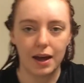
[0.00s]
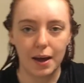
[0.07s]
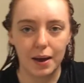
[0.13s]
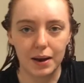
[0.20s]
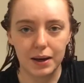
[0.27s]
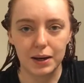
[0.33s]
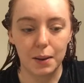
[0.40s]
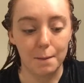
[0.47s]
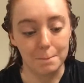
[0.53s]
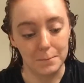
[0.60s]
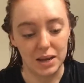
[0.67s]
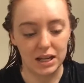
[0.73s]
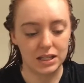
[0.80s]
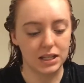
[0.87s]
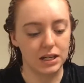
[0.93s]
and
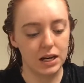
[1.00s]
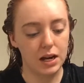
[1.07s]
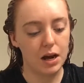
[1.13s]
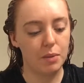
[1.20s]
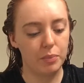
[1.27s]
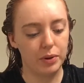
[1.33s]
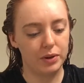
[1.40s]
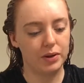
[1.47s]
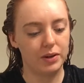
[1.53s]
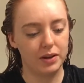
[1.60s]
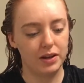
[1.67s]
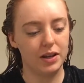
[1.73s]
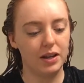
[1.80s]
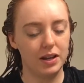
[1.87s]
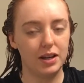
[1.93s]
mixing it up
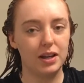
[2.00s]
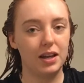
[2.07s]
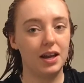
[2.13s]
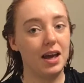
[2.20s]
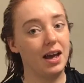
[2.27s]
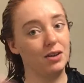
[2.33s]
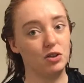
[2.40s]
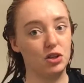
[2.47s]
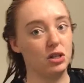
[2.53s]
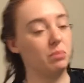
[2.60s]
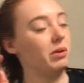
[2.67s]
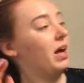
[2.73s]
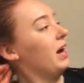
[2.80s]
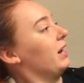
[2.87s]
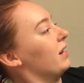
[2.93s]
and just
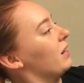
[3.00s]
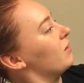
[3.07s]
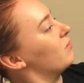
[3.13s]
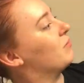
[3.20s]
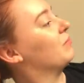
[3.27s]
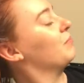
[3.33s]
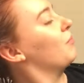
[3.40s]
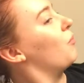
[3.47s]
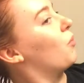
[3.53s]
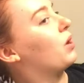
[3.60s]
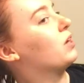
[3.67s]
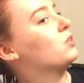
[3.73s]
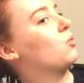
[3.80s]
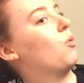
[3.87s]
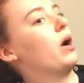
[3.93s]
applying it,
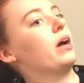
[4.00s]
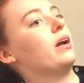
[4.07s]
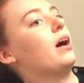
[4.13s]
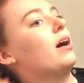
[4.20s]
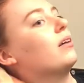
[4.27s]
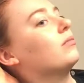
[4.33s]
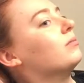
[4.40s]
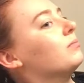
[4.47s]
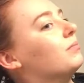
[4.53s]
because why not?